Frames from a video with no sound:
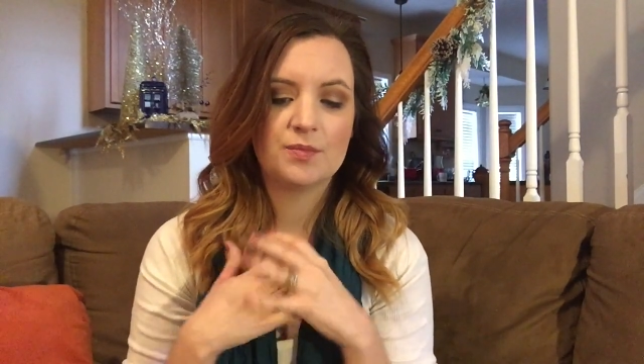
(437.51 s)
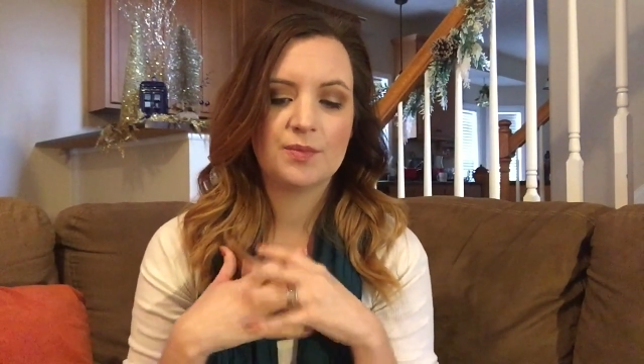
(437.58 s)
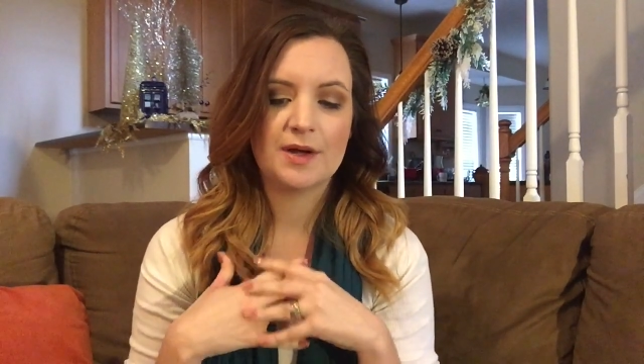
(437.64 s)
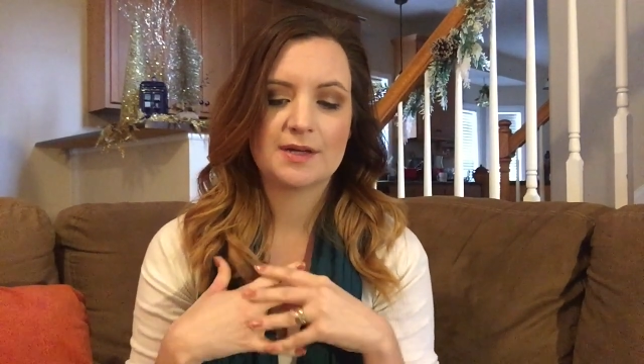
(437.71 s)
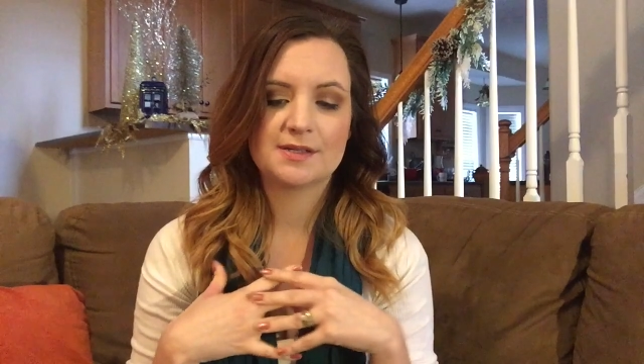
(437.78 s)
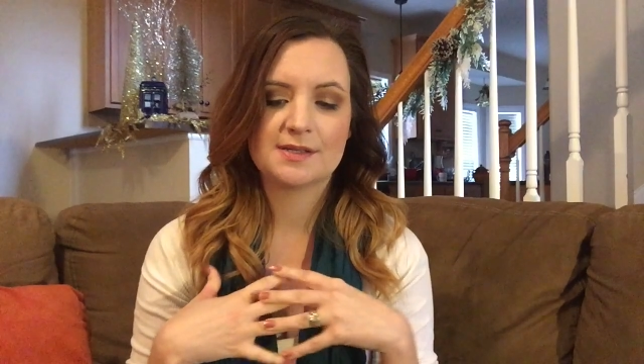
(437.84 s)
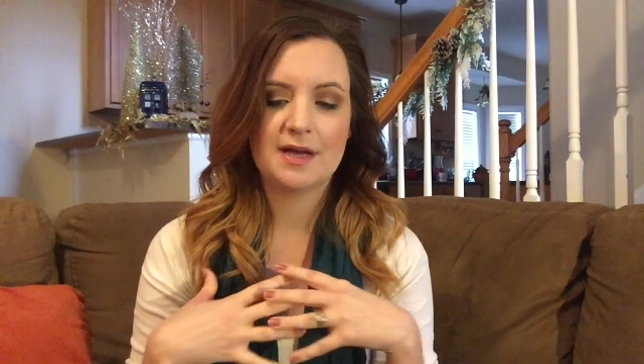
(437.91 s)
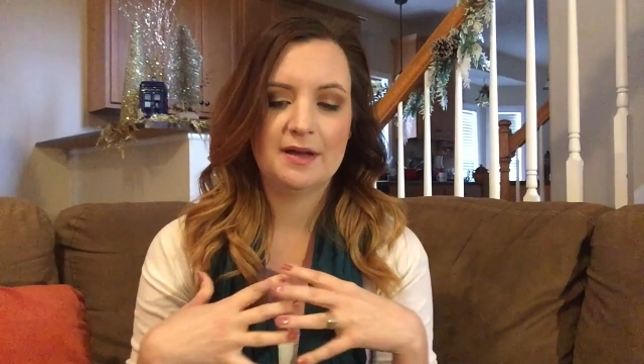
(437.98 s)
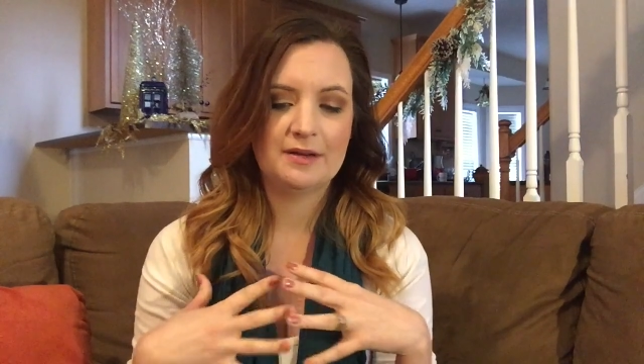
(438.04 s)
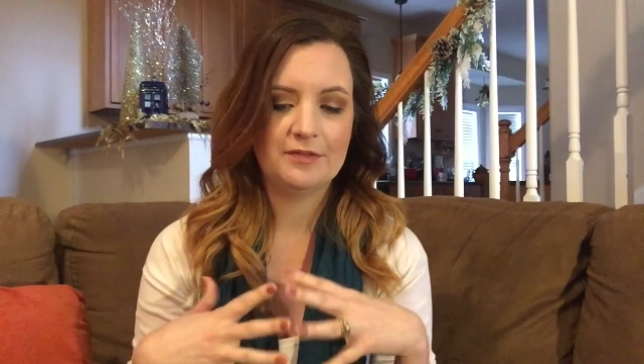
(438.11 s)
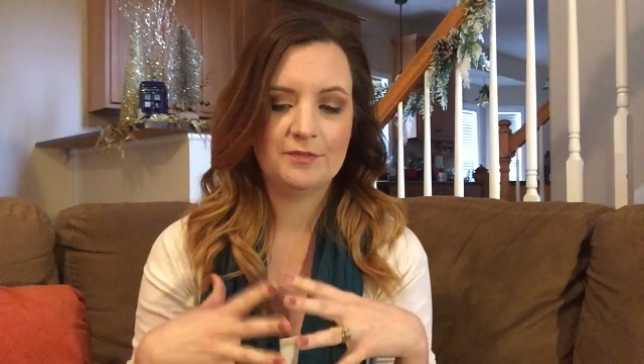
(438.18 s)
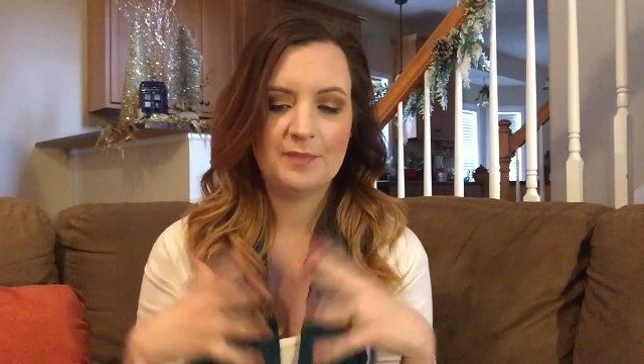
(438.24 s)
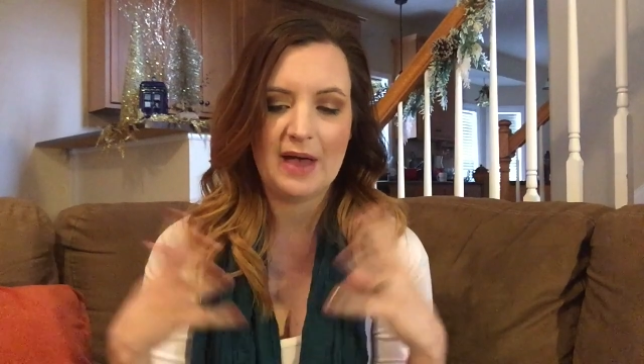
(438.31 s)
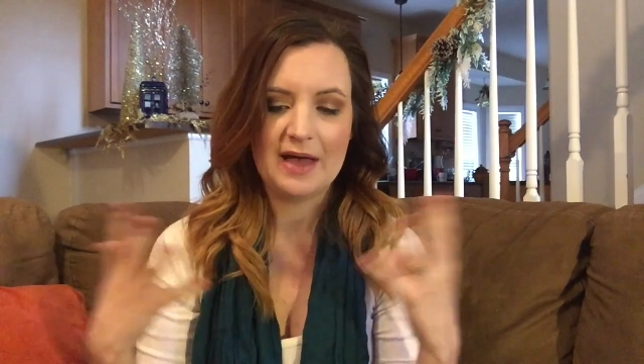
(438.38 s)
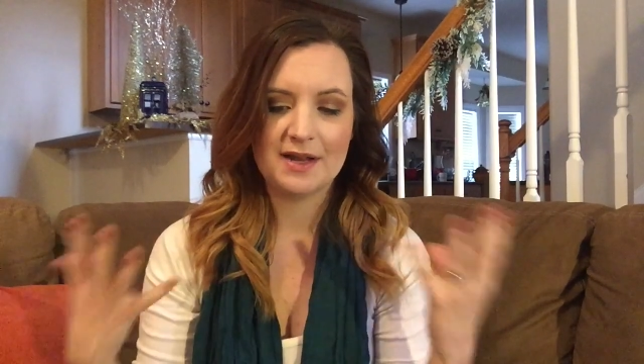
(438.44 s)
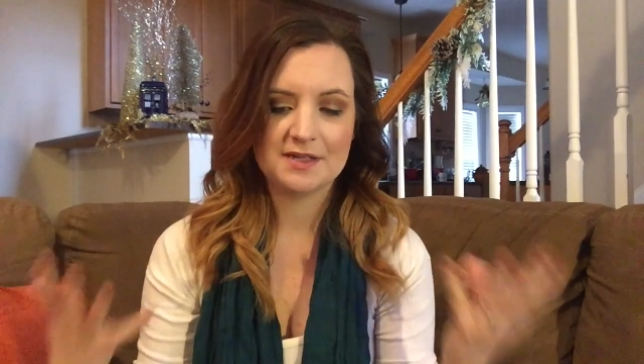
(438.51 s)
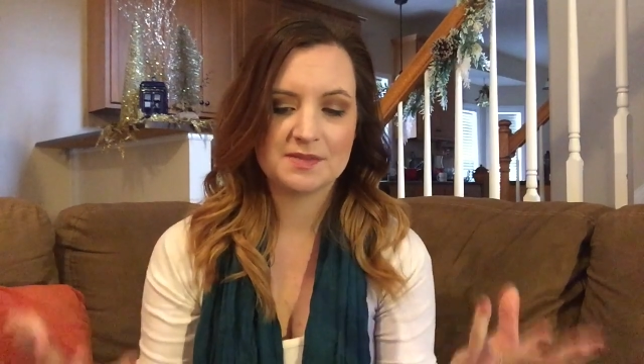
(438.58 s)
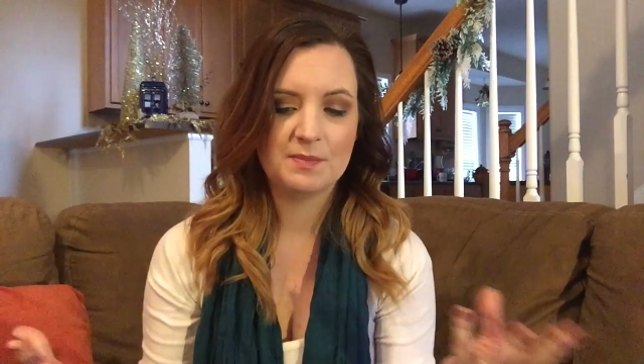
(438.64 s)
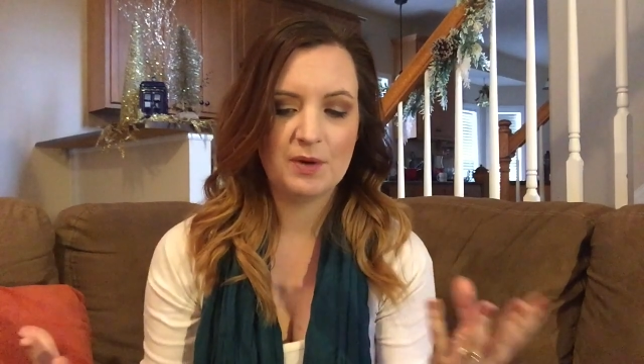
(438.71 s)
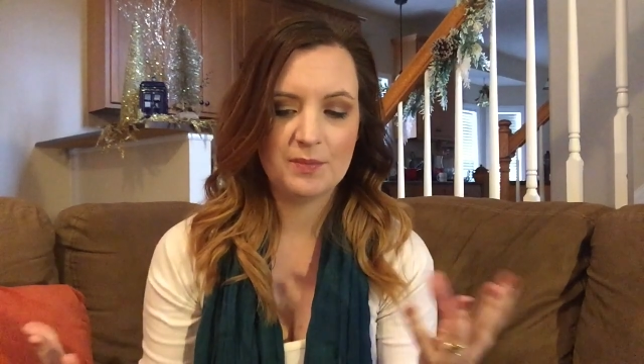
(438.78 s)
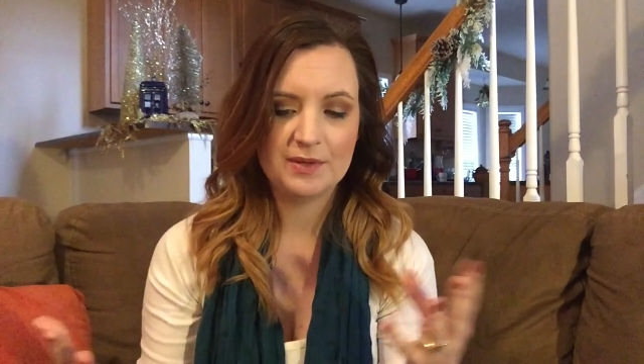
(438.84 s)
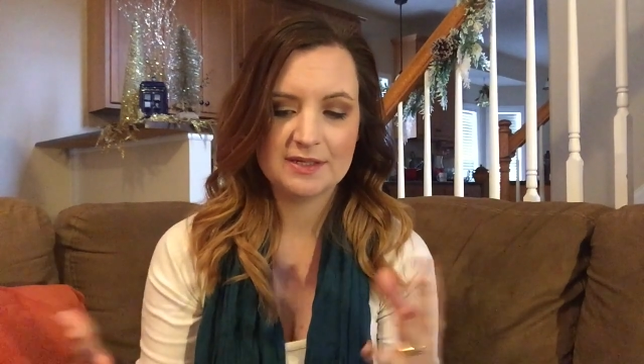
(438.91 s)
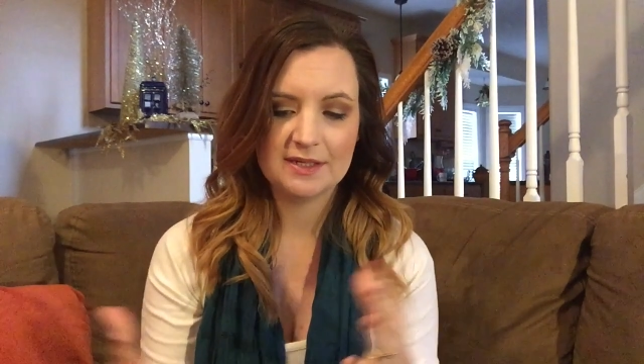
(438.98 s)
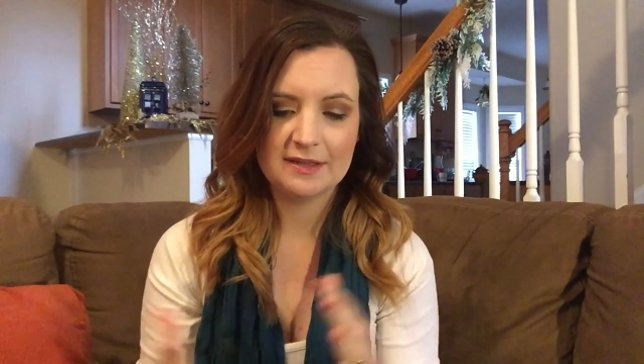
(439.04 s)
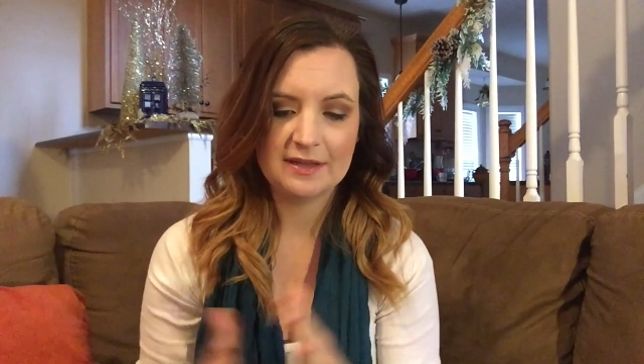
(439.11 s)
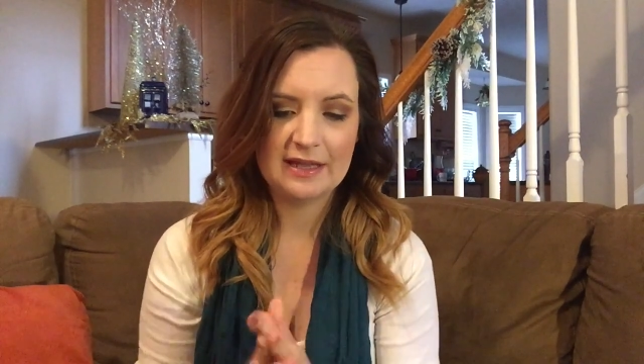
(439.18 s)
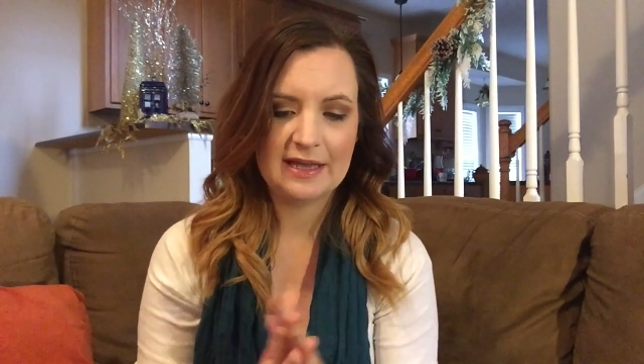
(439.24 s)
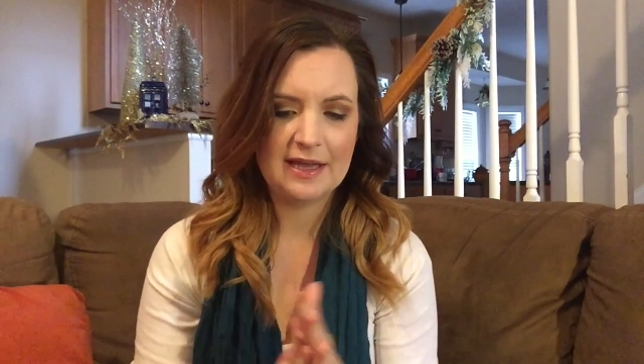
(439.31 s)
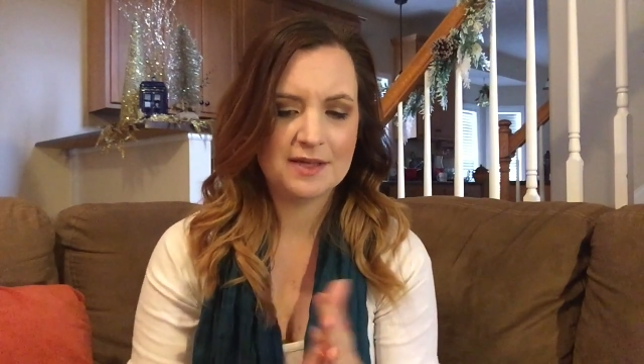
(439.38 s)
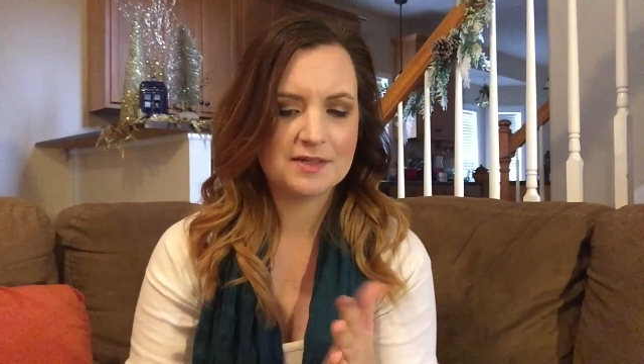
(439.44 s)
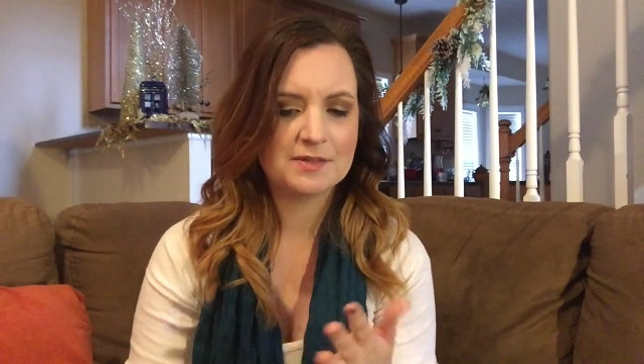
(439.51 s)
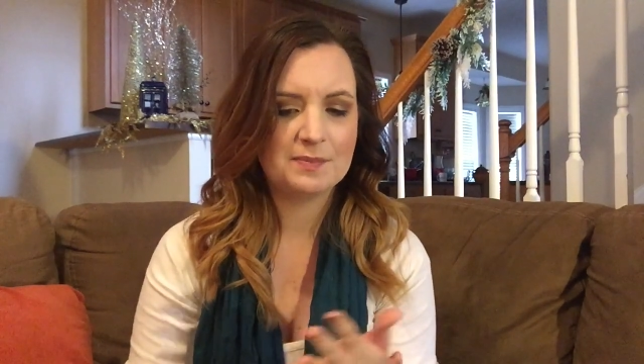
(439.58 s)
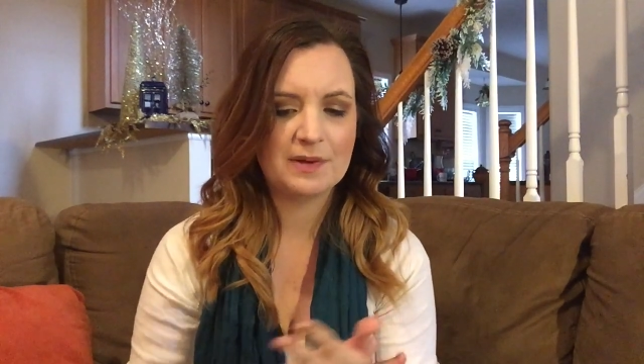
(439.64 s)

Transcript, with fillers: Rick's kind of badass moment at the end,